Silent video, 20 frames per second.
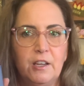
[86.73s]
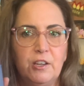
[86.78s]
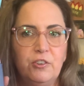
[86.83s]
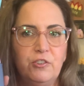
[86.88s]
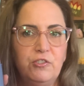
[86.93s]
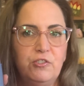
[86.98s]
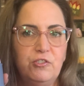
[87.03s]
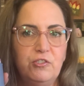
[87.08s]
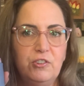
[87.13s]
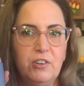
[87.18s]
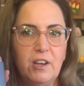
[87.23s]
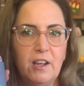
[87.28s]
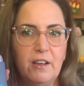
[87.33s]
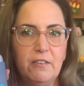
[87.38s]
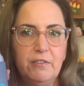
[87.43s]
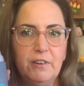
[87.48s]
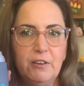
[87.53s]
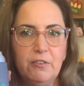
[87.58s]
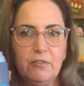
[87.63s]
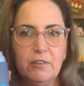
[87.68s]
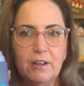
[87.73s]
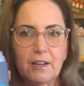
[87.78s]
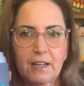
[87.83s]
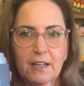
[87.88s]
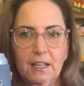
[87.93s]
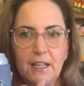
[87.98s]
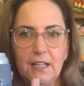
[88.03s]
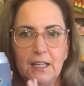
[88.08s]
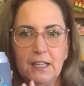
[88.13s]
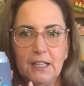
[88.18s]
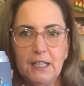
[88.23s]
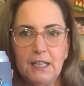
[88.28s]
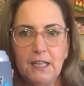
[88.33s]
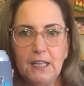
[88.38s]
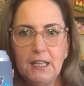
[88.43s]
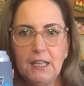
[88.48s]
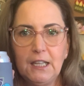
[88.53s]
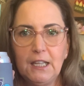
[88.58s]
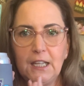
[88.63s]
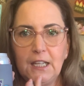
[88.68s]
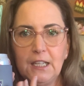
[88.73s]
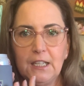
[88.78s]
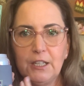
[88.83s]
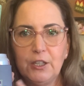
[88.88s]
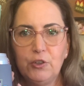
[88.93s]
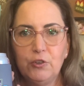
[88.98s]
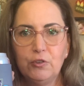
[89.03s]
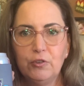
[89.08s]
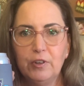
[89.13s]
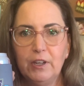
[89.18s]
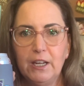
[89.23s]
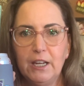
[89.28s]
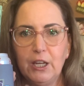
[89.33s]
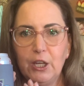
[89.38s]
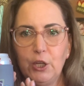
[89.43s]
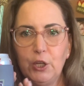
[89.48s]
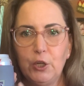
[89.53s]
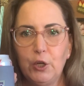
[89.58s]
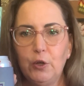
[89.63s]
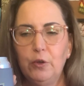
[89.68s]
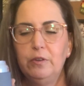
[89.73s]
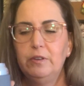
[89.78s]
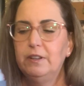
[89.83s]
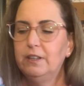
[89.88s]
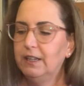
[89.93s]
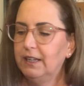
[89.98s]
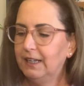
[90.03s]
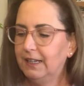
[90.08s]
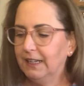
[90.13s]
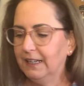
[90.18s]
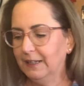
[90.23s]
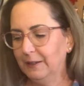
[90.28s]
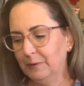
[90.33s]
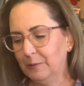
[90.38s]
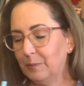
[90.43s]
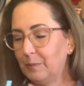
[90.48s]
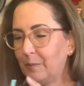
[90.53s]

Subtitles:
Chevirel drink cozy.